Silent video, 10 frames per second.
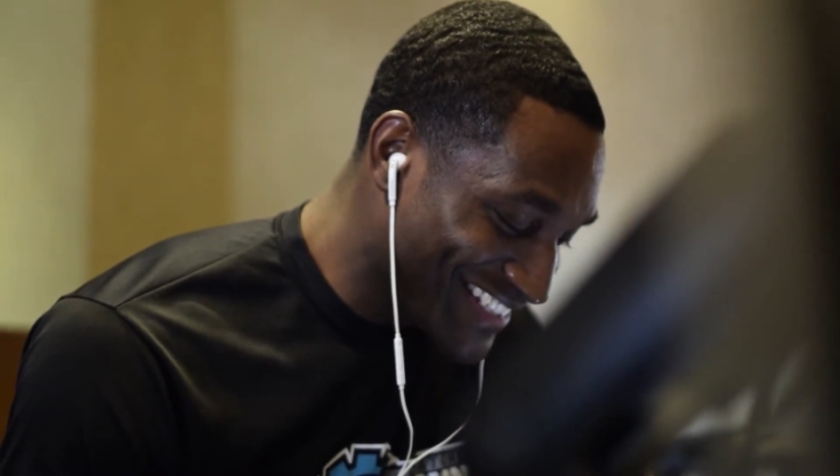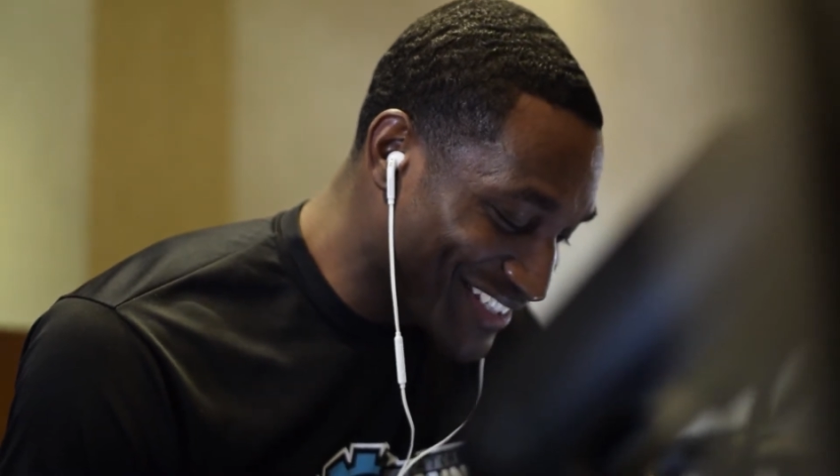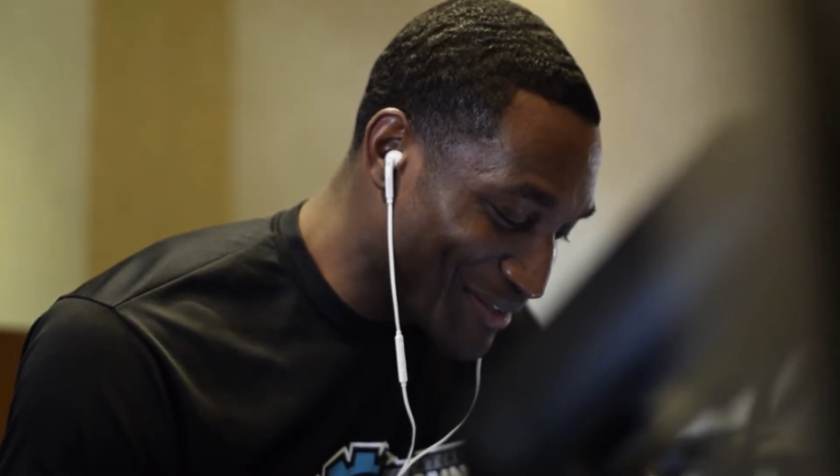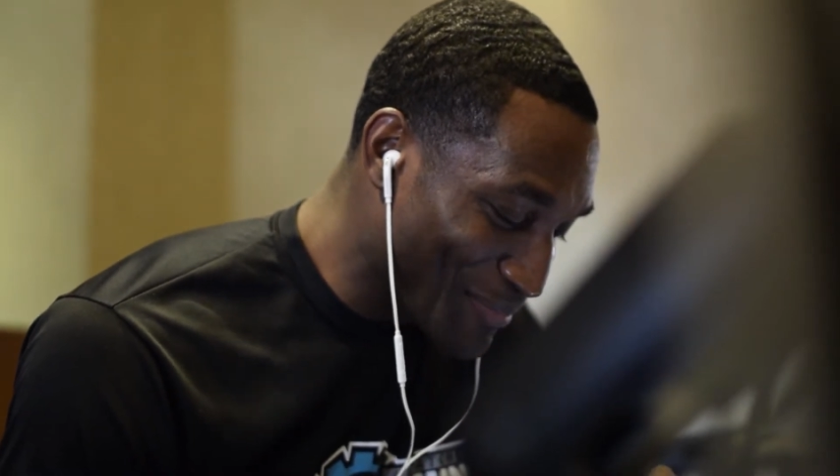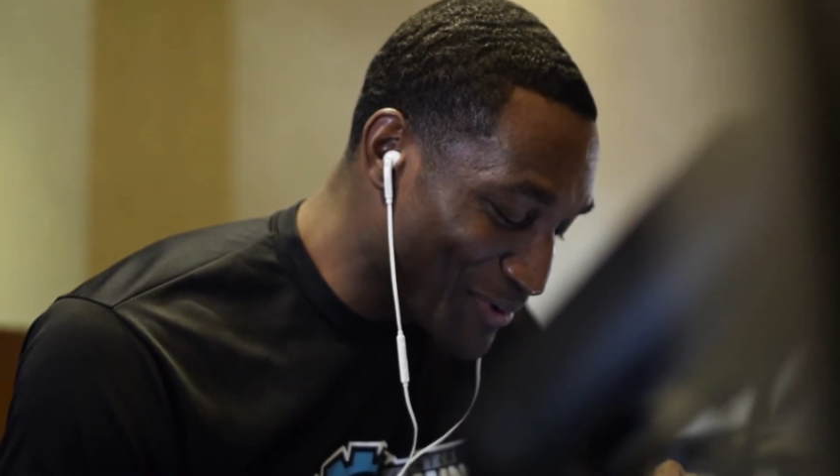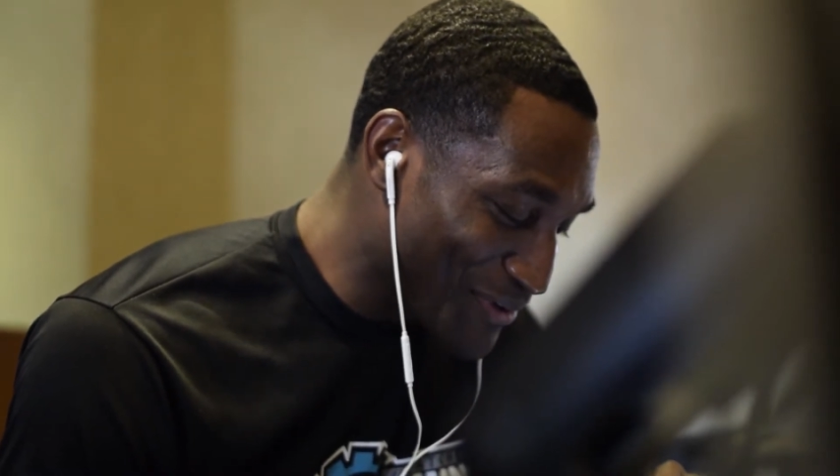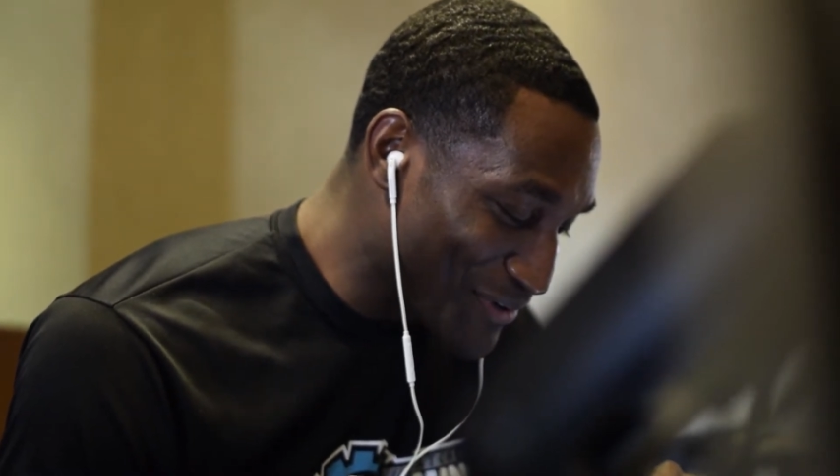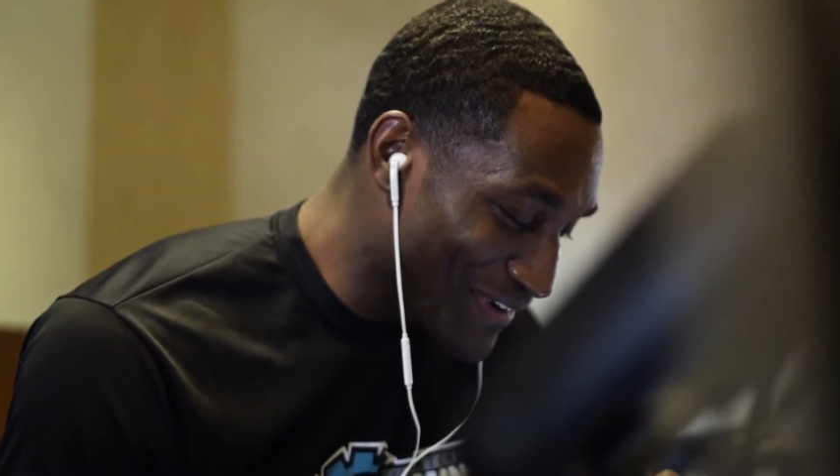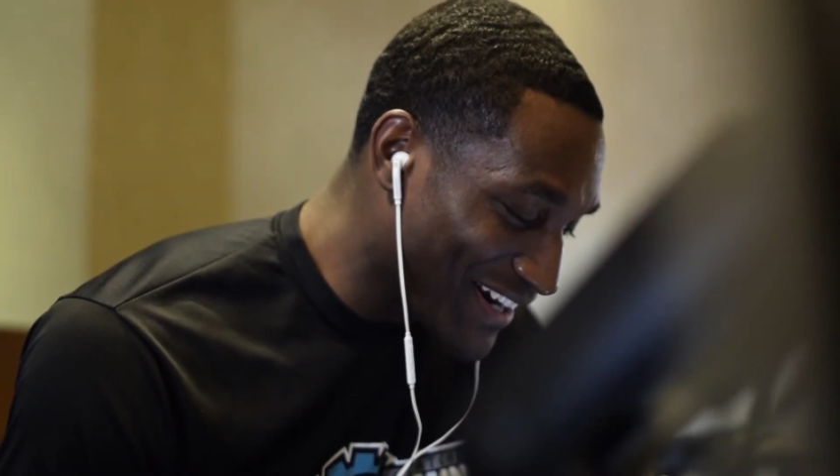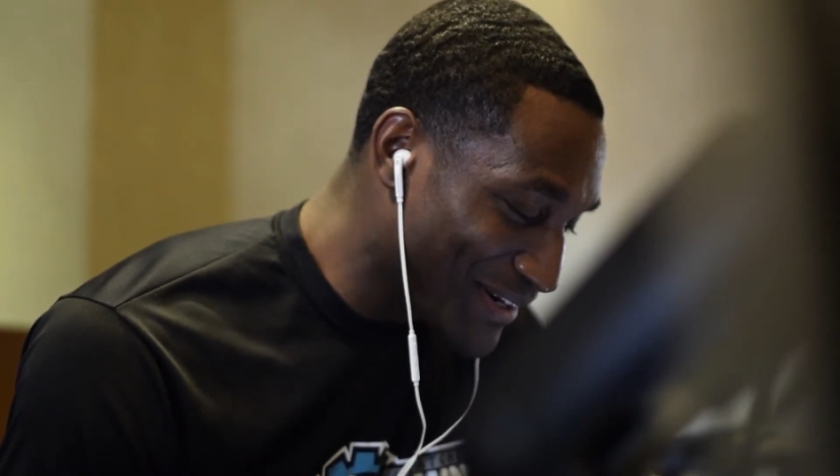to put on the
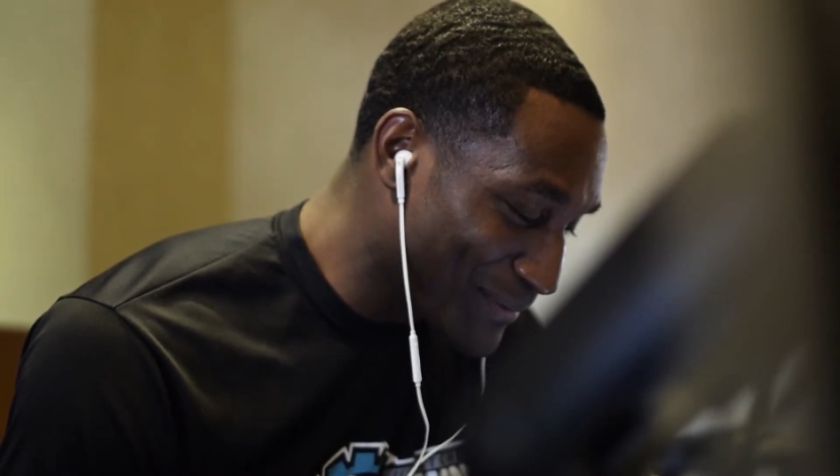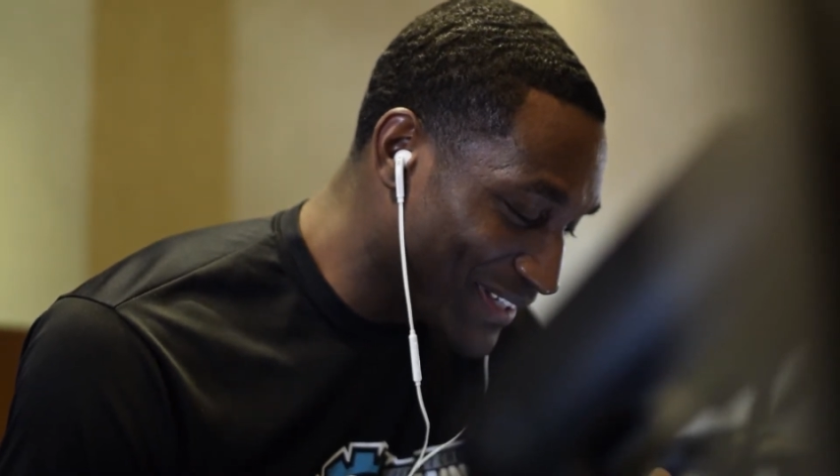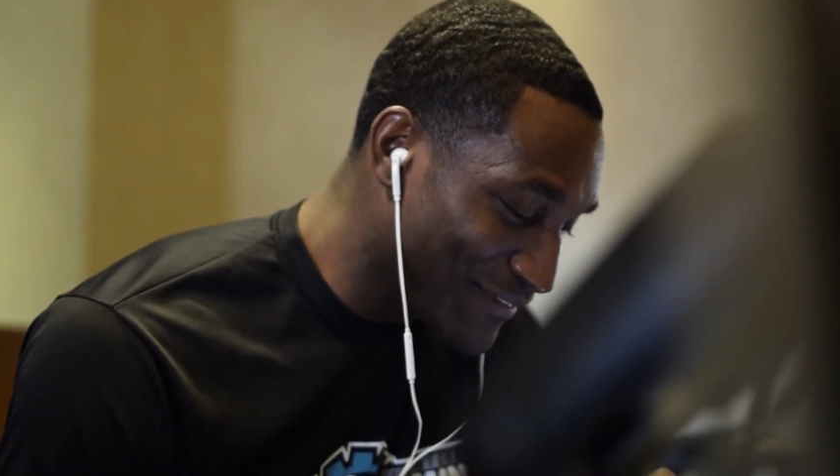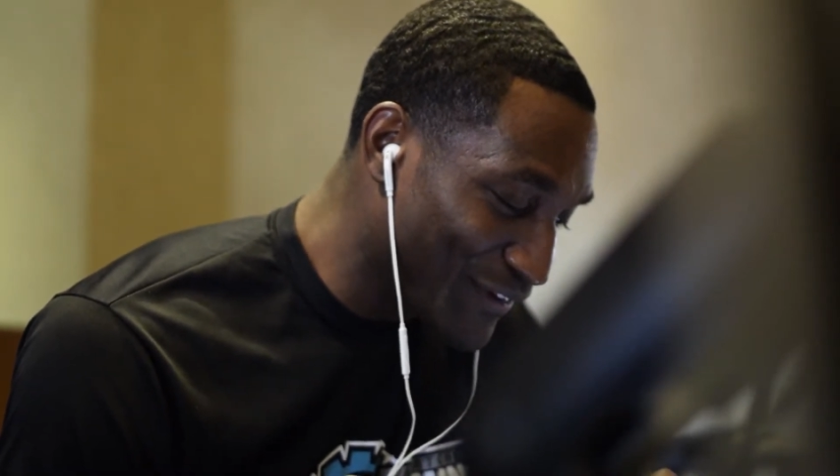record, man,